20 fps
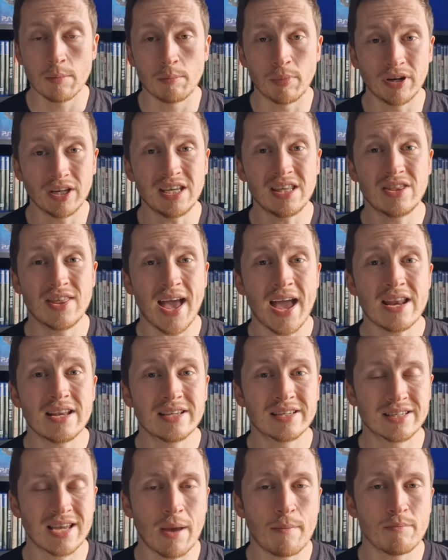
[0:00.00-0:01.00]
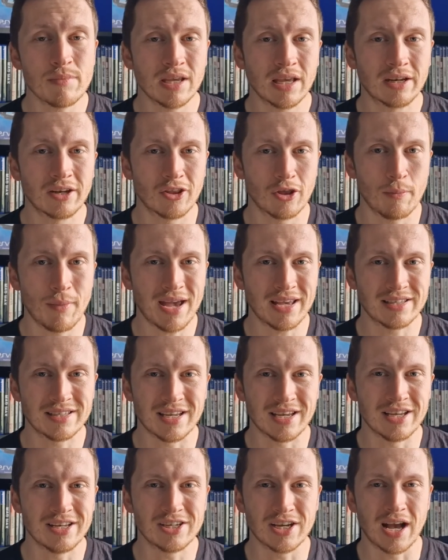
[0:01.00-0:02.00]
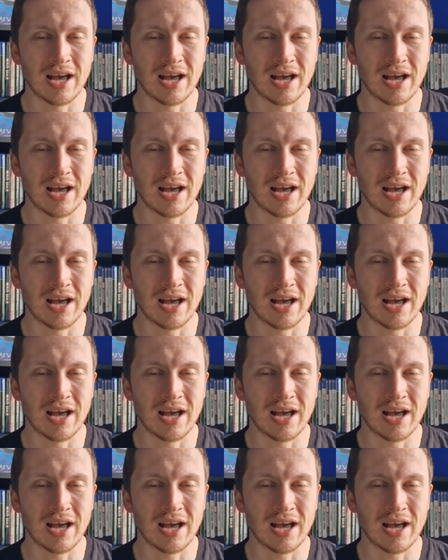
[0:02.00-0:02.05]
But he then sent me another message,